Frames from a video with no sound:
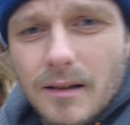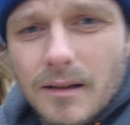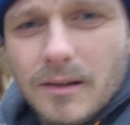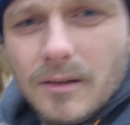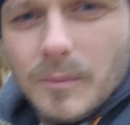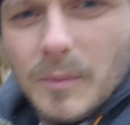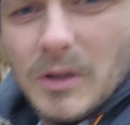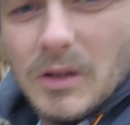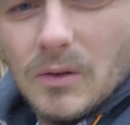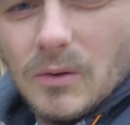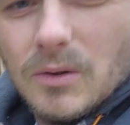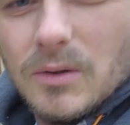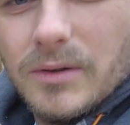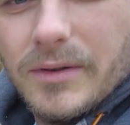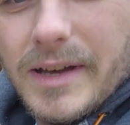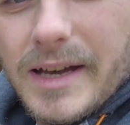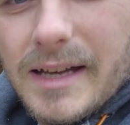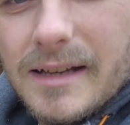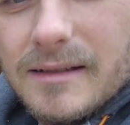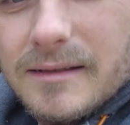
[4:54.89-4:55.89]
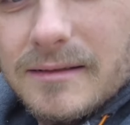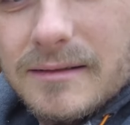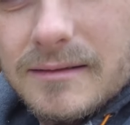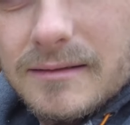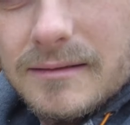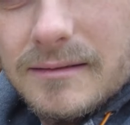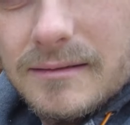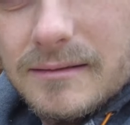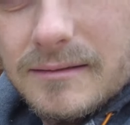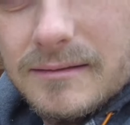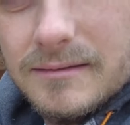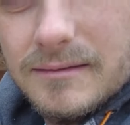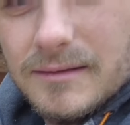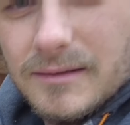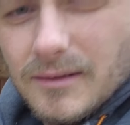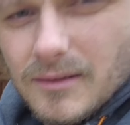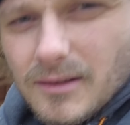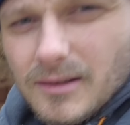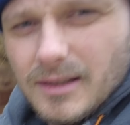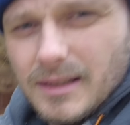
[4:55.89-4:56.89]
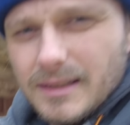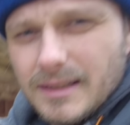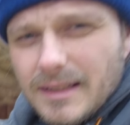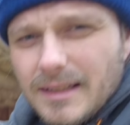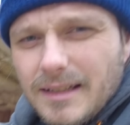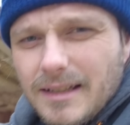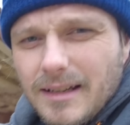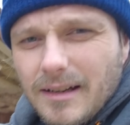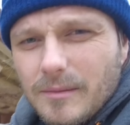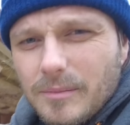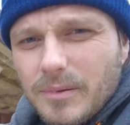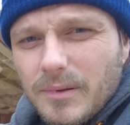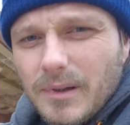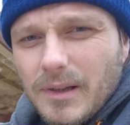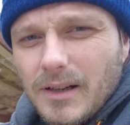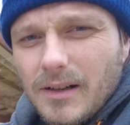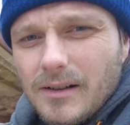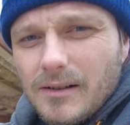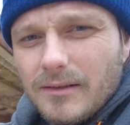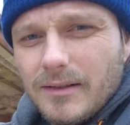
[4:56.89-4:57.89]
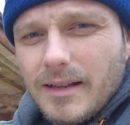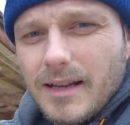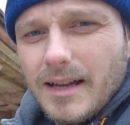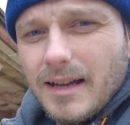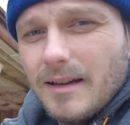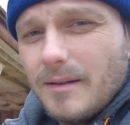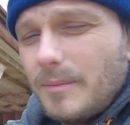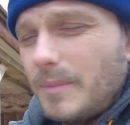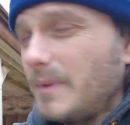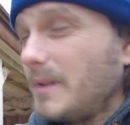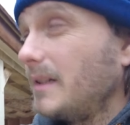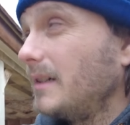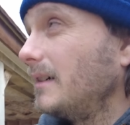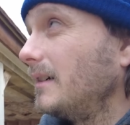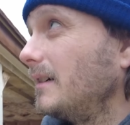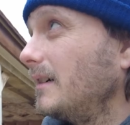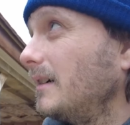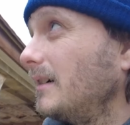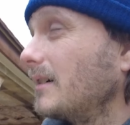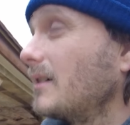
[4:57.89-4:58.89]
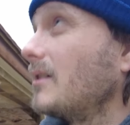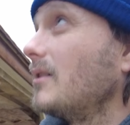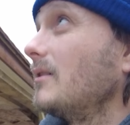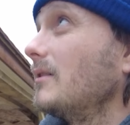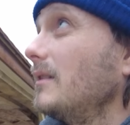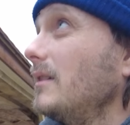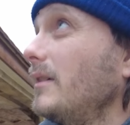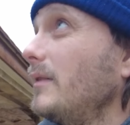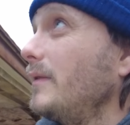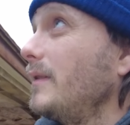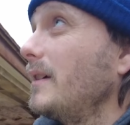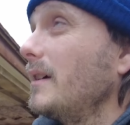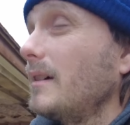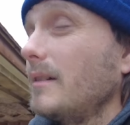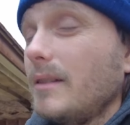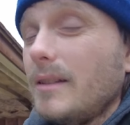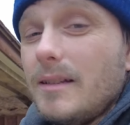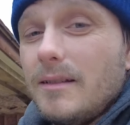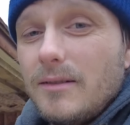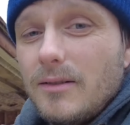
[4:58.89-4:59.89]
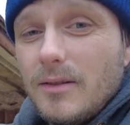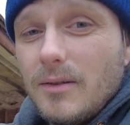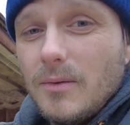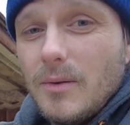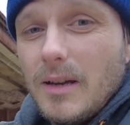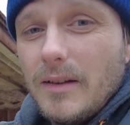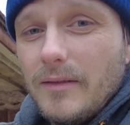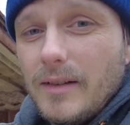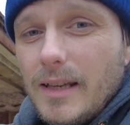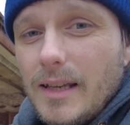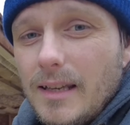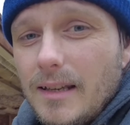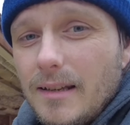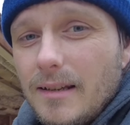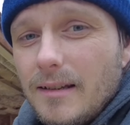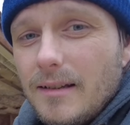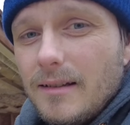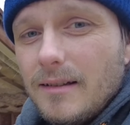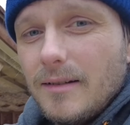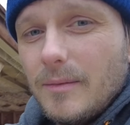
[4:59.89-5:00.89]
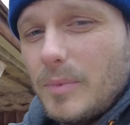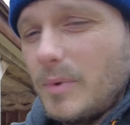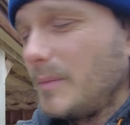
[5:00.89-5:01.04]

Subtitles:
got my door there. Ideally I put that on now, but I can't lift it up there, it's too heavy. I